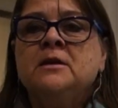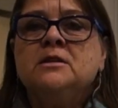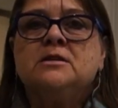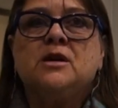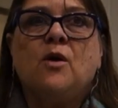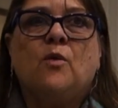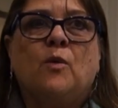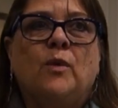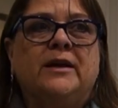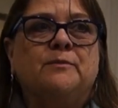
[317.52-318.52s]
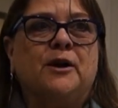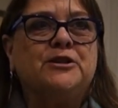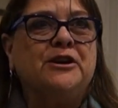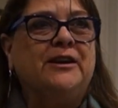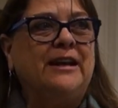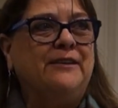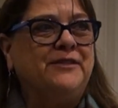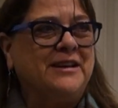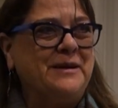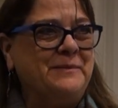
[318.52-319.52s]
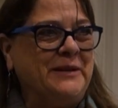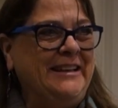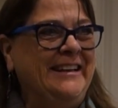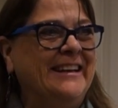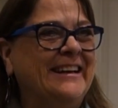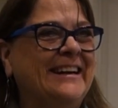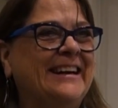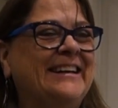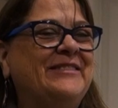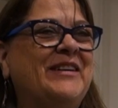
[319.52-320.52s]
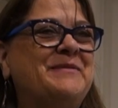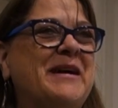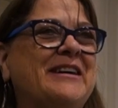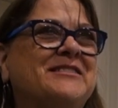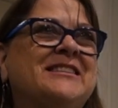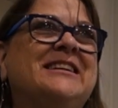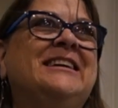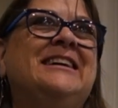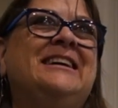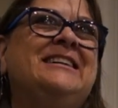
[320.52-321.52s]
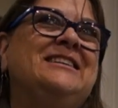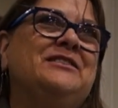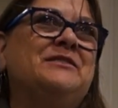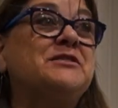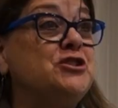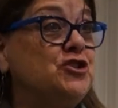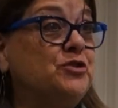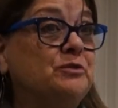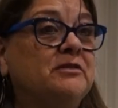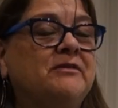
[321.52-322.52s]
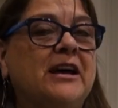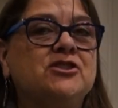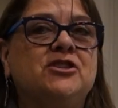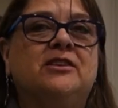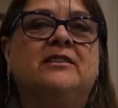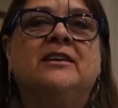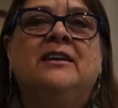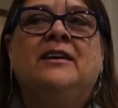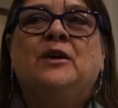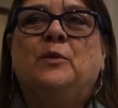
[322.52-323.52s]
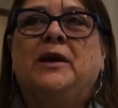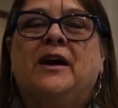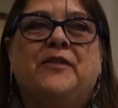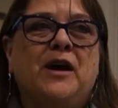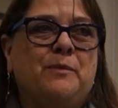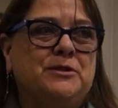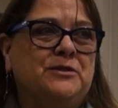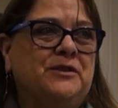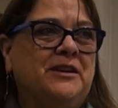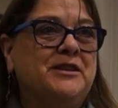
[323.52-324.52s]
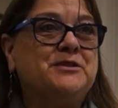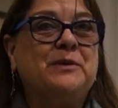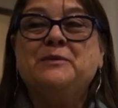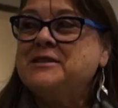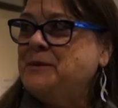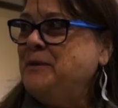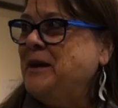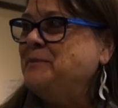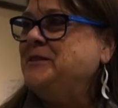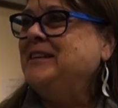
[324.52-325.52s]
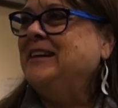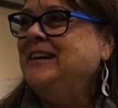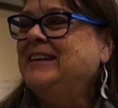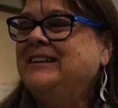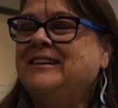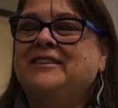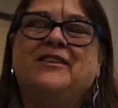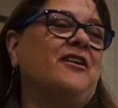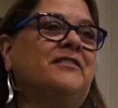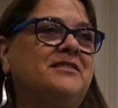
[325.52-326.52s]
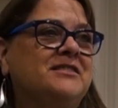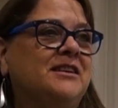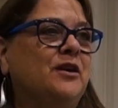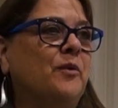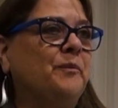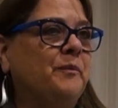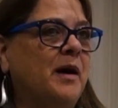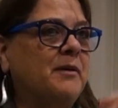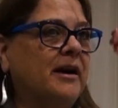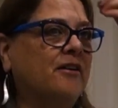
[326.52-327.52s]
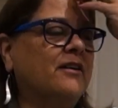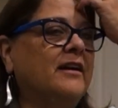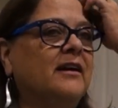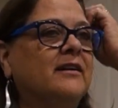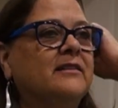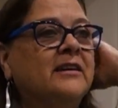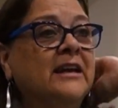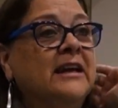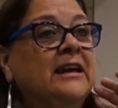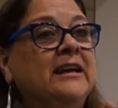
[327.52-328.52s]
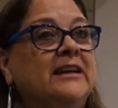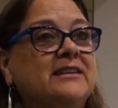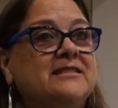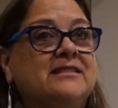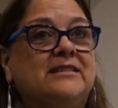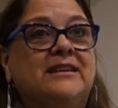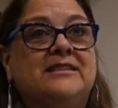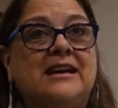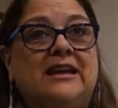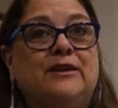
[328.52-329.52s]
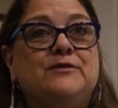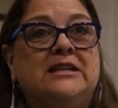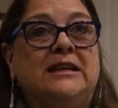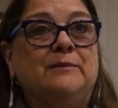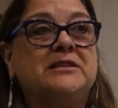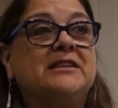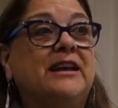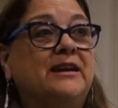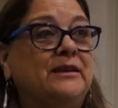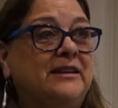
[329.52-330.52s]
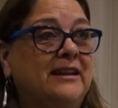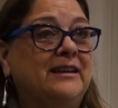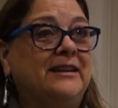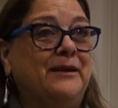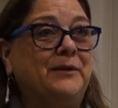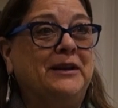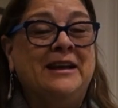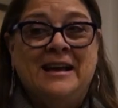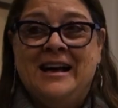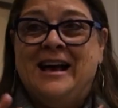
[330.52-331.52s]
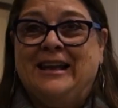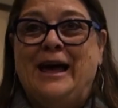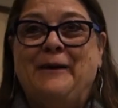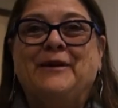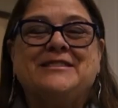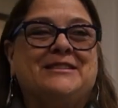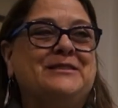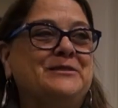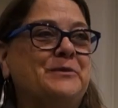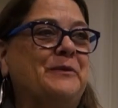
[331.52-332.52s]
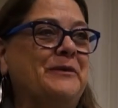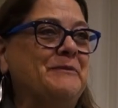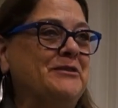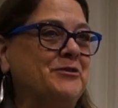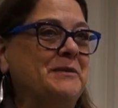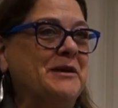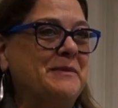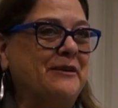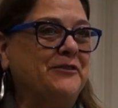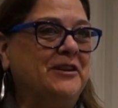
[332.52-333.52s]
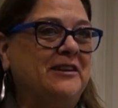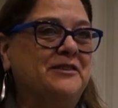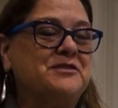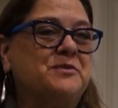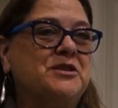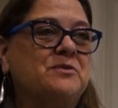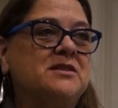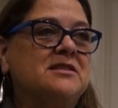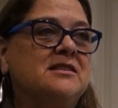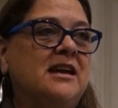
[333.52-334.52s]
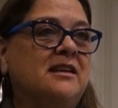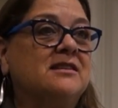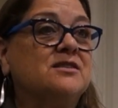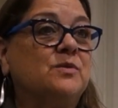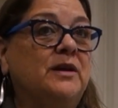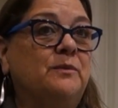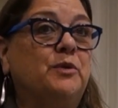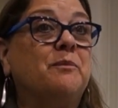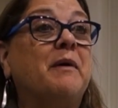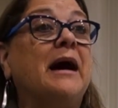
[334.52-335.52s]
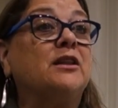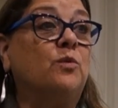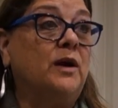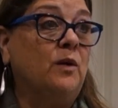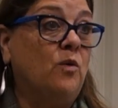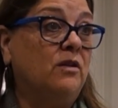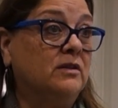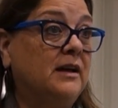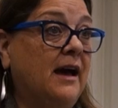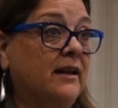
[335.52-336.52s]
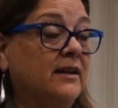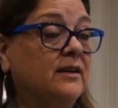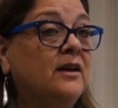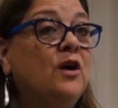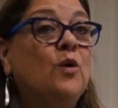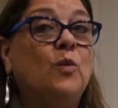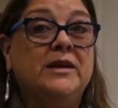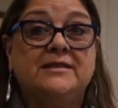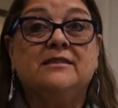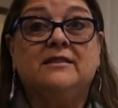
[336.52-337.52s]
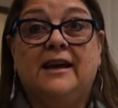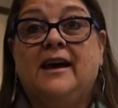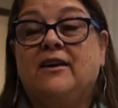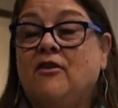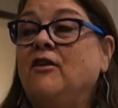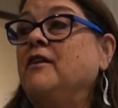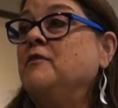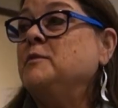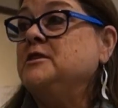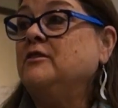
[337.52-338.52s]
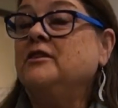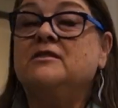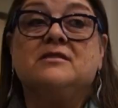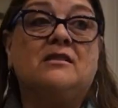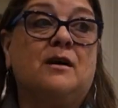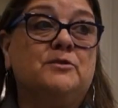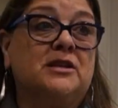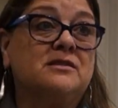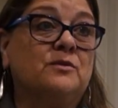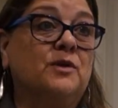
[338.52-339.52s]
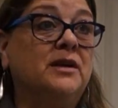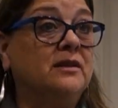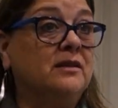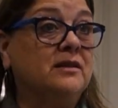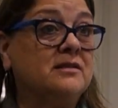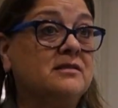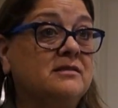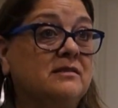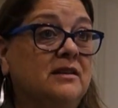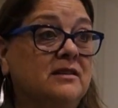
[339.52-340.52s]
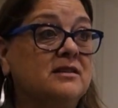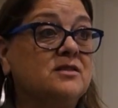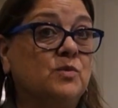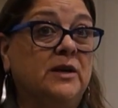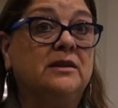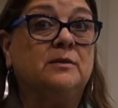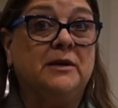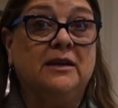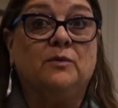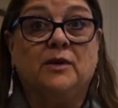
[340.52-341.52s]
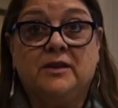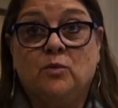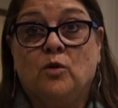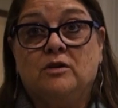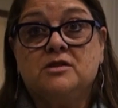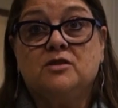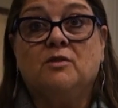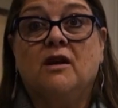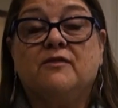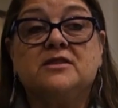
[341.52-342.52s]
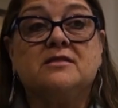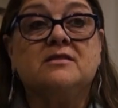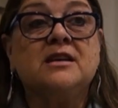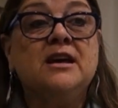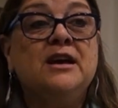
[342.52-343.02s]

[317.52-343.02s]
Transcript: So when Mark Cherry left the company it was in June last year, we got the opportunity. The suite was going to be empty, and our CEO, Bob Iger, and his executive team decided that they would allow us to do what we've been dreaming about for years, which was to take this suite and put it back the way Walt had it. We still had all of the materials and objects that were in this suite to begin with, in Walt's 2 offices.